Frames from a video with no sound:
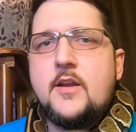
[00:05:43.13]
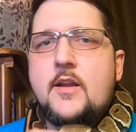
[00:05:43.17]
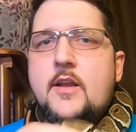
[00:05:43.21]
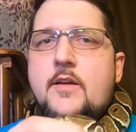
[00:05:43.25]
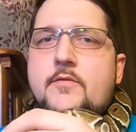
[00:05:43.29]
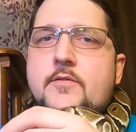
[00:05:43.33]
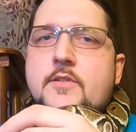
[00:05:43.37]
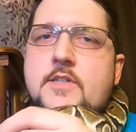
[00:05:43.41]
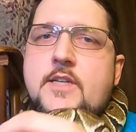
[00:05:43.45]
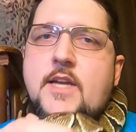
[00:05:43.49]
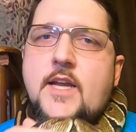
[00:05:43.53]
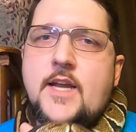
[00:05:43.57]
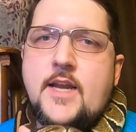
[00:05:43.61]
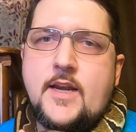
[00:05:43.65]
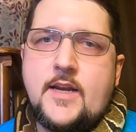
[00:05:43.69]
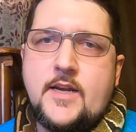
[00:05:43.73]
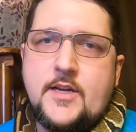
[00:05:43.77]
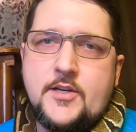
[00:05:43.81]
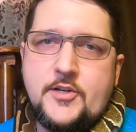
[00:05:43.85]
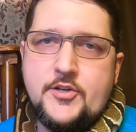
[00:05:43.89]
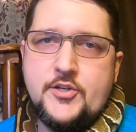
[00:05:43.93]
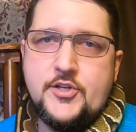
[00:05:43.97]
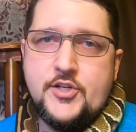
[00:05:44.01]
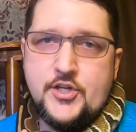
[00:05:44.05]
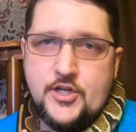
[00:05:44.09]
give or
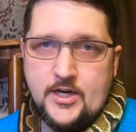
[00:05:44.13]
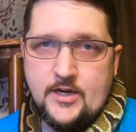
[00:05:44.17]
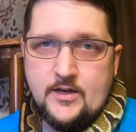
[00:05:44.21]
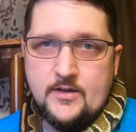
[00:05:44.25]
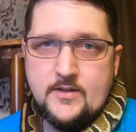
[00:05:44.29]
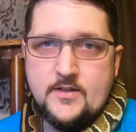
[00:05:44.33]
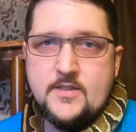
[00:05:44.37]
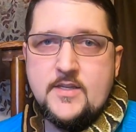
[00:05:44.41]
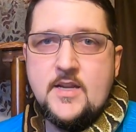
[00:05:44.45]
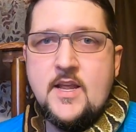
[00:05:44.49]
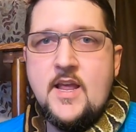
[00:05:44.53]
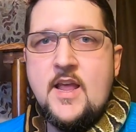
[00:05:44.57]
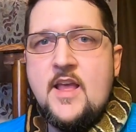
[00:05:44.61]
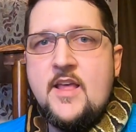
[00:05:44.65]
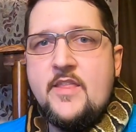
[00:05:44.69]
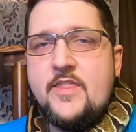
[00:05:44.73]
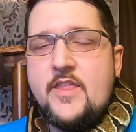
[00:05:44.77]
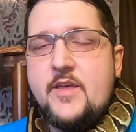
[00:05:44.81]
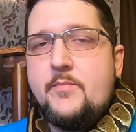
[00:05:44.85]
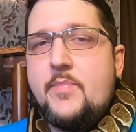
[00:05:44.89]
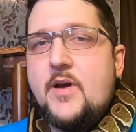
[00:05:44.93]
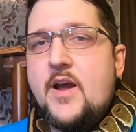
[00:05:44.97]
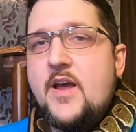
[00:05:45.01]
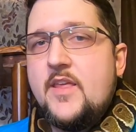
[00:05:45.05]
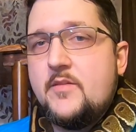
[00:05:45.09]
take, genes
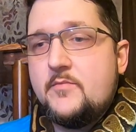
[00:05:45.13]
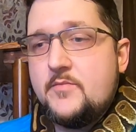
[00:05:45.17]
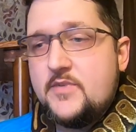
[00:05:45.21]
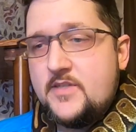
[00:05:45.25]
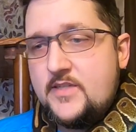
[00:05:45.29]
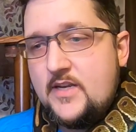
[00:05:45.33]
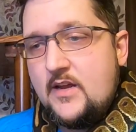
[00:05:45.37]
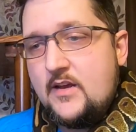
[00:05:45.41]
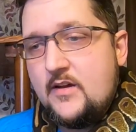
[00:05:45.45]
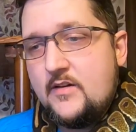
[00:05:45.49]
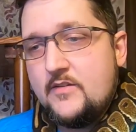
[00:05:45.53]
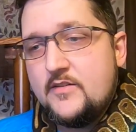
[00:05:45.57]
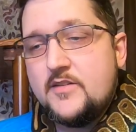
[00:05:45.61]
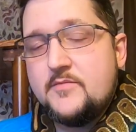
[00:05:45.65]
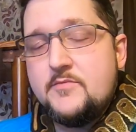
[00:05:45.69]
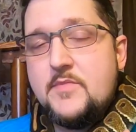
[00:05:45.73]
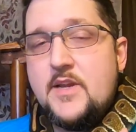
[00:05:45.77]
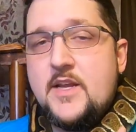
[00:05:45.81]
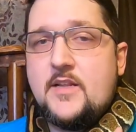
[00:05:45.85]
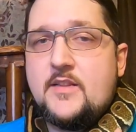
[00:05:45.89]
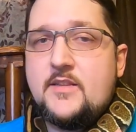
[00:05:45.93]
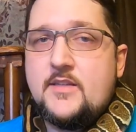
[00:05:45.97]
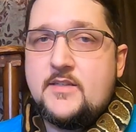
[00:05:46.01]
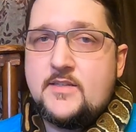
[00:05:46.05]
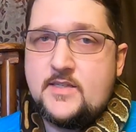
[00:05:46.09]
that by themselves
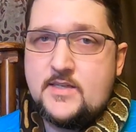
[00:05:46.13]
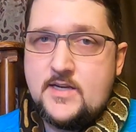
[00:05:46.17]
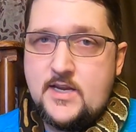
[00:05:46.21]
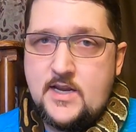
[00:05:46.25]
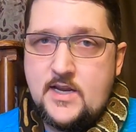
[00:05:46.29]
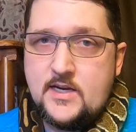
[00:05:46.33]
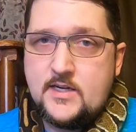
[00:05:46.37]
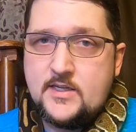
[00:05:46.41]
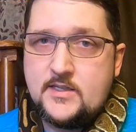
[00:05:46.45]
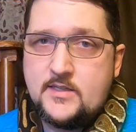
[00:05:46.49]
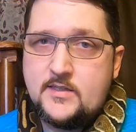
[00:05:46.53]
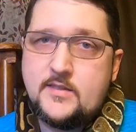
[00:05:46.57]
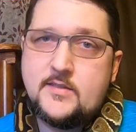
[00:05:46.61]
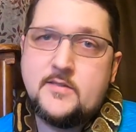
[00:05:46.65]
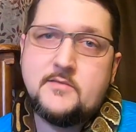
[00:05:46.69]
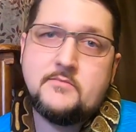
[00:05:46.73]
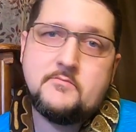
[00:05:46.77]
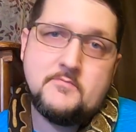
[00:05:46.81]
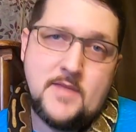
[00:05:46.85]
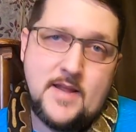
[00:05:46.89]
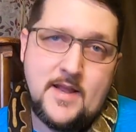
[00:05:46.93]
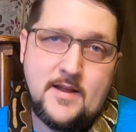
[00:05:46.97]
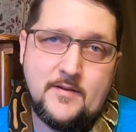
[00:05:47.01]
make the snakes